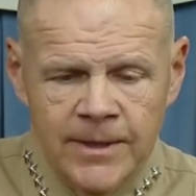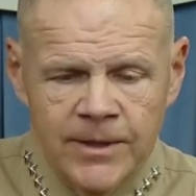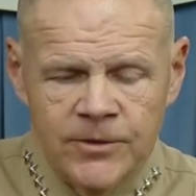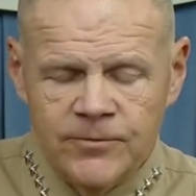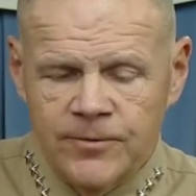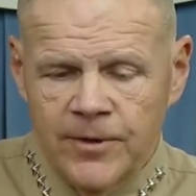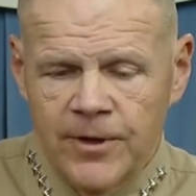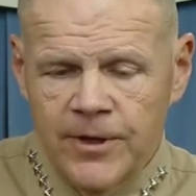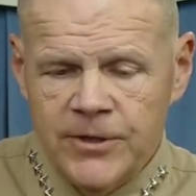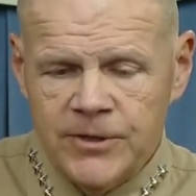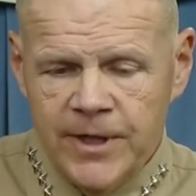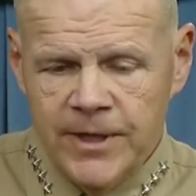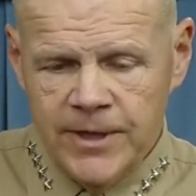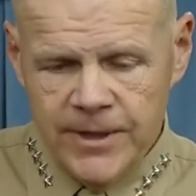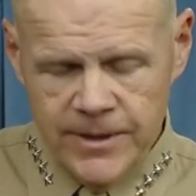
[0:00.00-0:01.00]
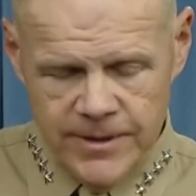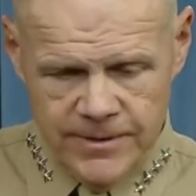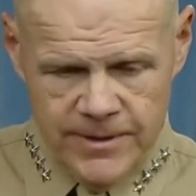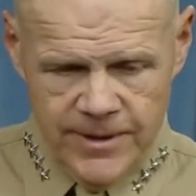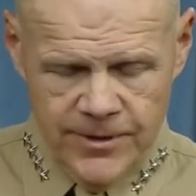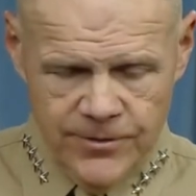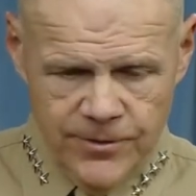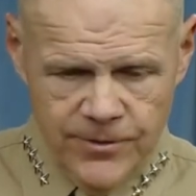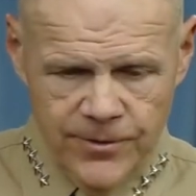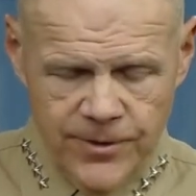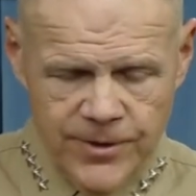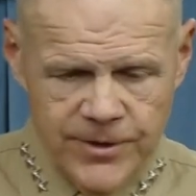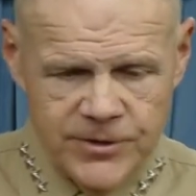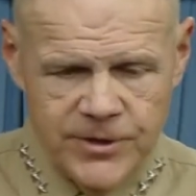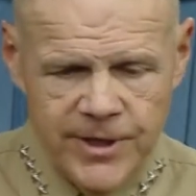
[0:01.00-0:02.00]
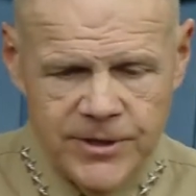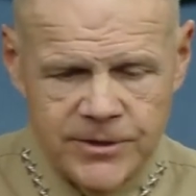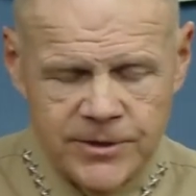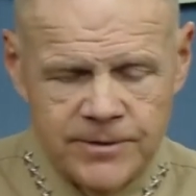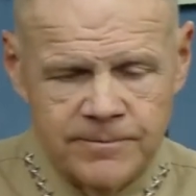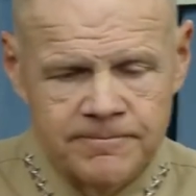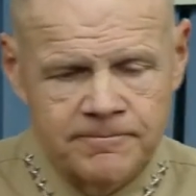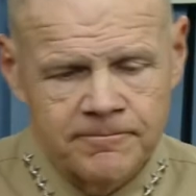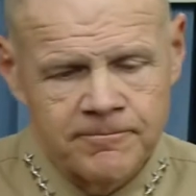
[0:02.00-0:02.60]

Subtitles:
As far as any other organization,